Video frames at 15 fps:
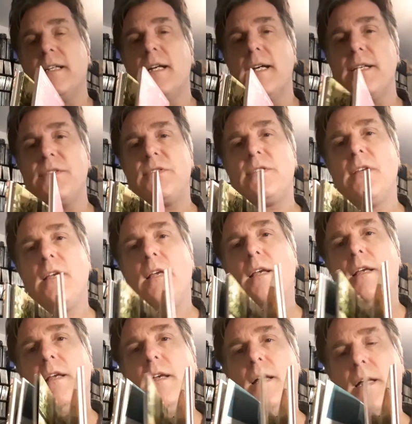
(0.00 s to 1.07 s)
nice
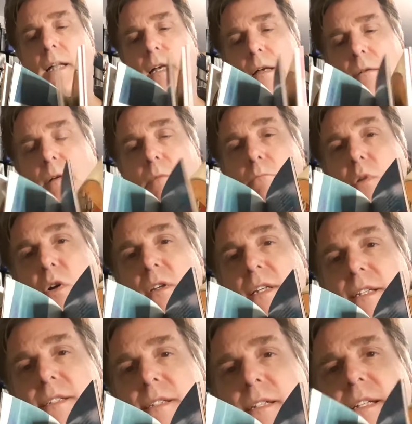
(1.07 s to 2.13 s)
uh,
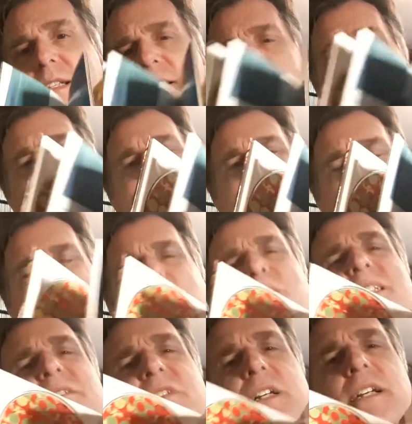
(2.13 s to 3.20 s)
booklet inside. I do
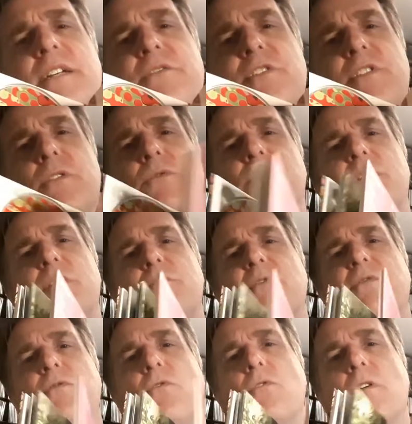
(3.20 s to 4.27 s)
believe I have shown this
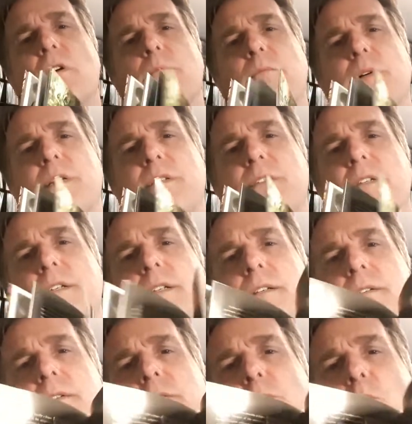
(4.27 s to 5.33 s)
before, but uh,
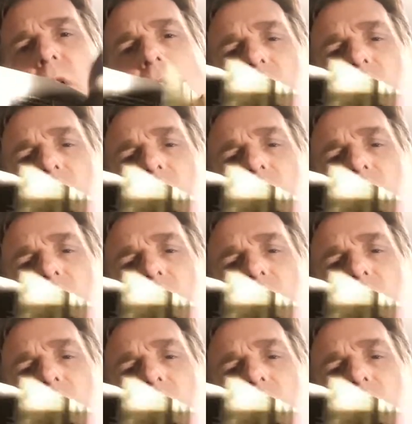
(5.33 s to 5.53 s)
well